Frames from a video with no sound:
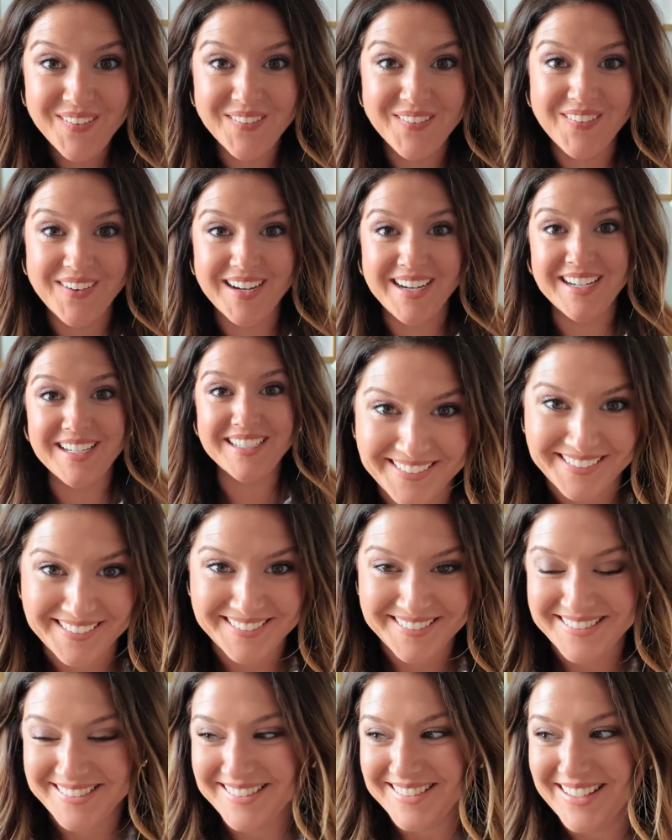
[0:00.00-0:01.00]
Okay,
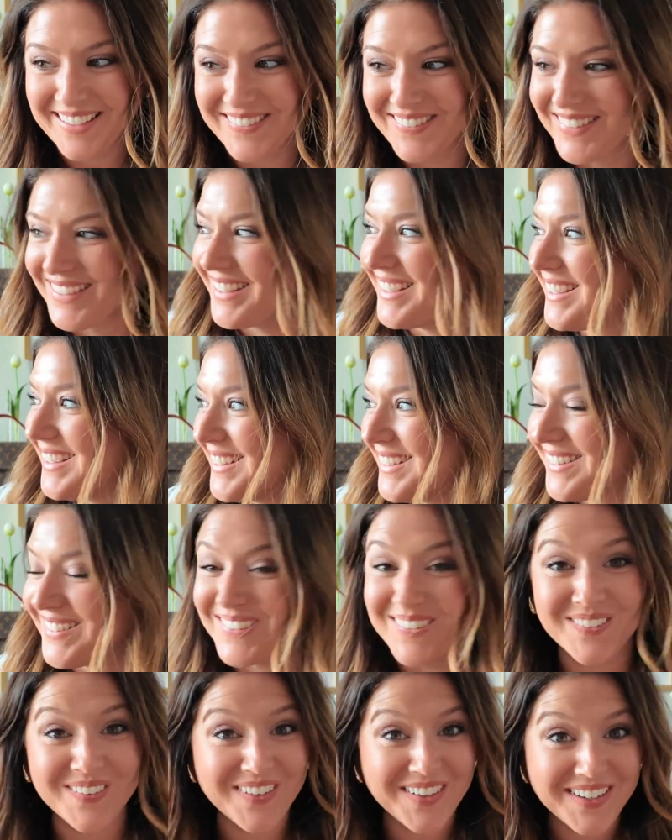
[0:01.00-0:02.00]
this is definitely a
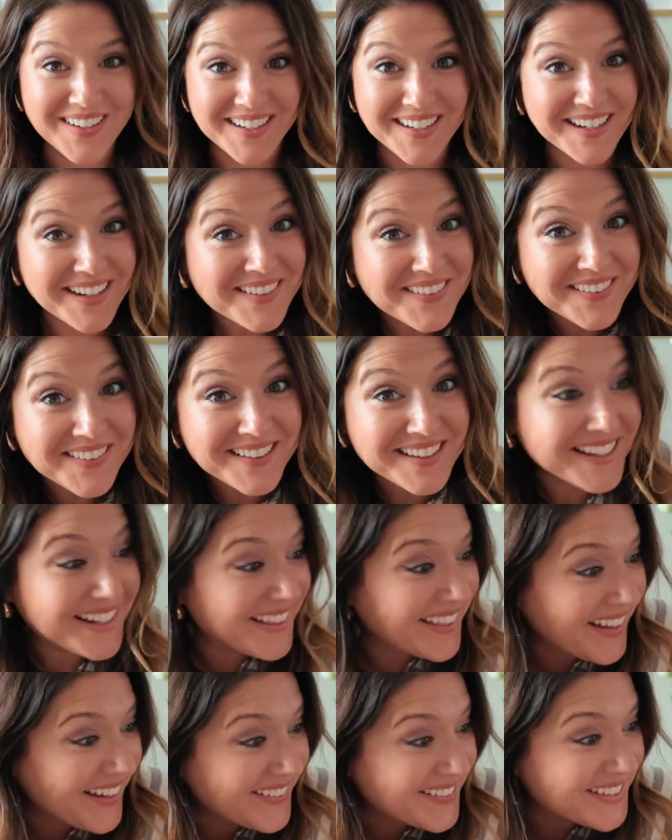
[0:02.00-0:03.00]
little more awkward than I
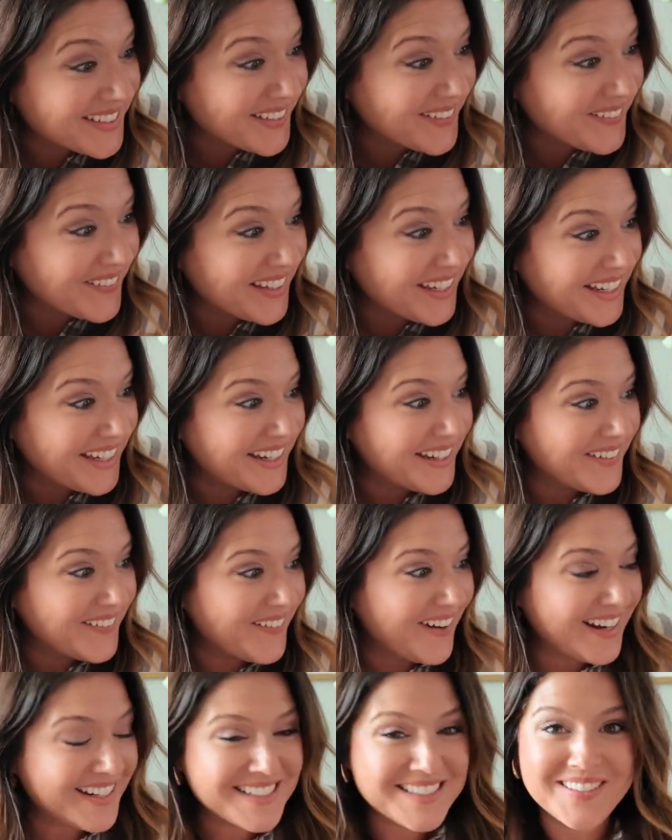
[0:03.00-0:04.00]
thought it was gonna be.
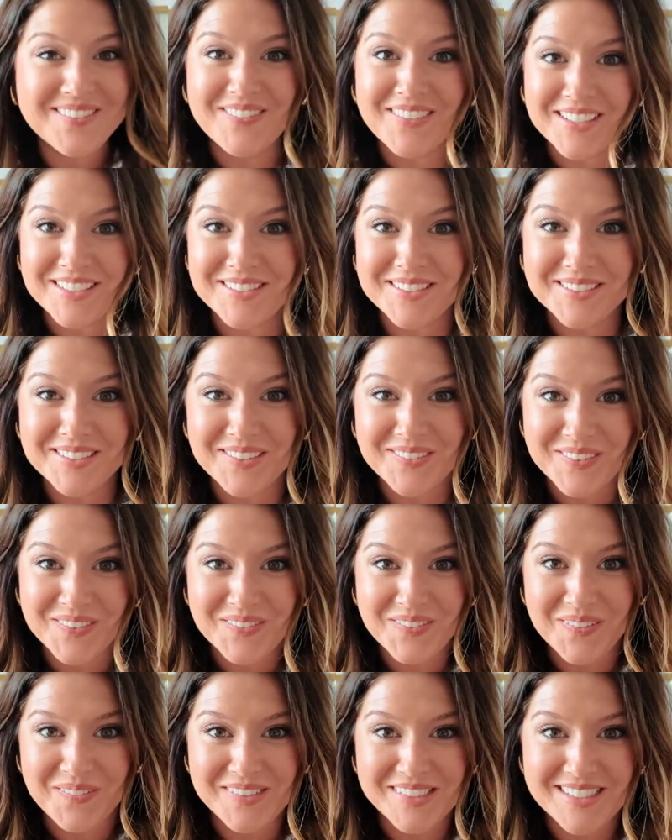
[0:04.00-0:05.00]
Why does it feel so
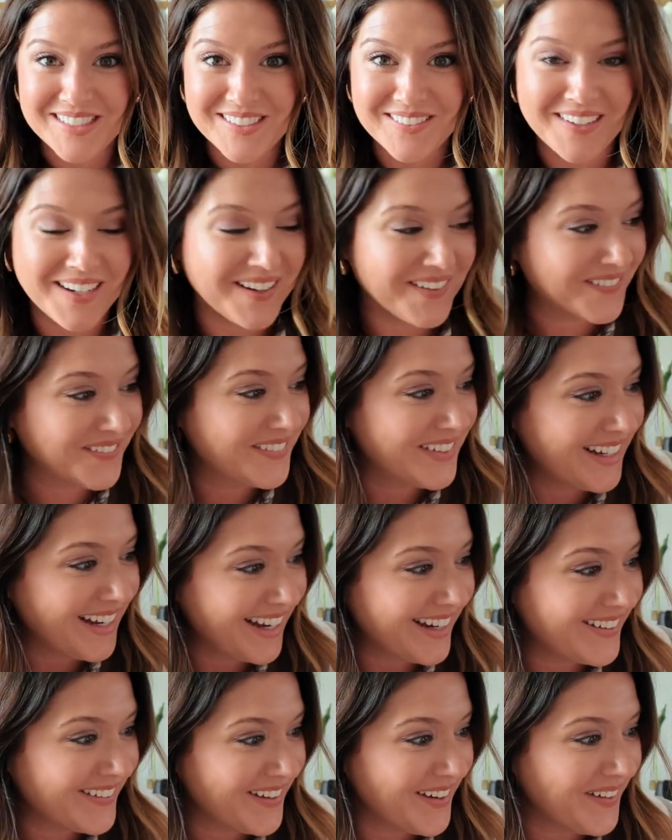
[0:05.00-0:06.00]
different from Instagram?
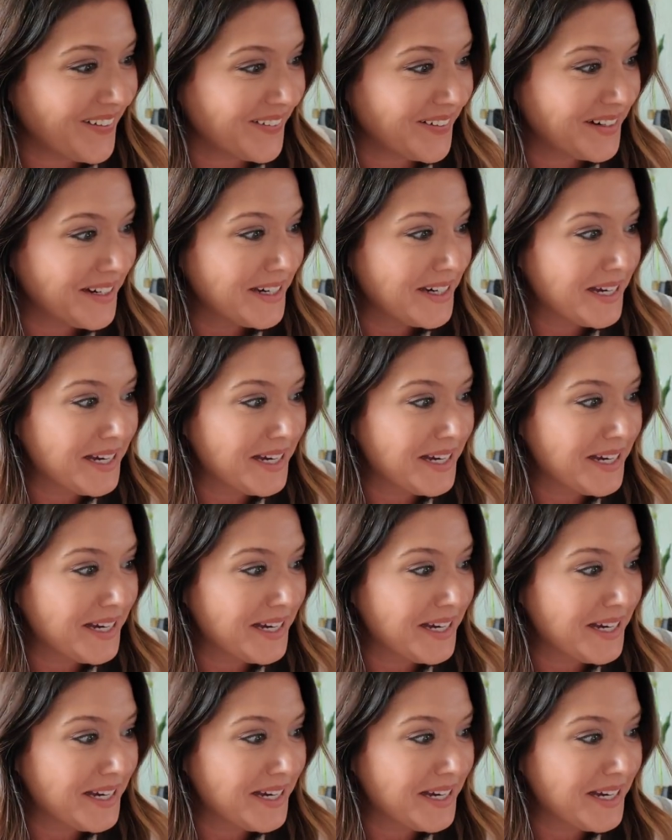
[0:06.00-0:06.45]
I don't know.